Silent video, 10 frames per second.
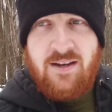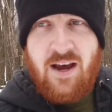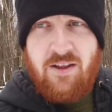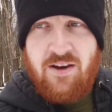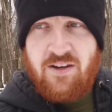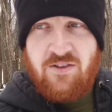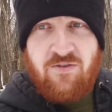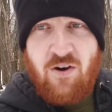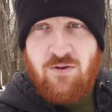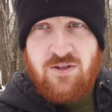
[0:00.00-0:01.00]
now that it's
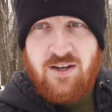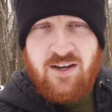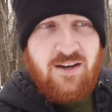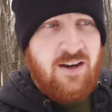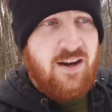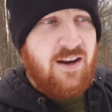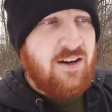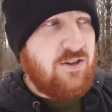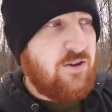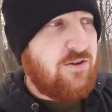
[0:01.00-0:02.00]
frozen, and
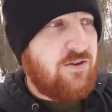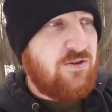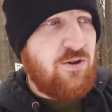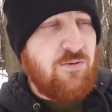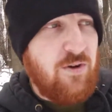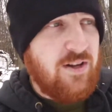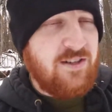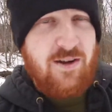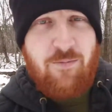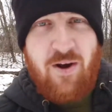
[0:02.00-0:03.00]
I shouldn't really slip.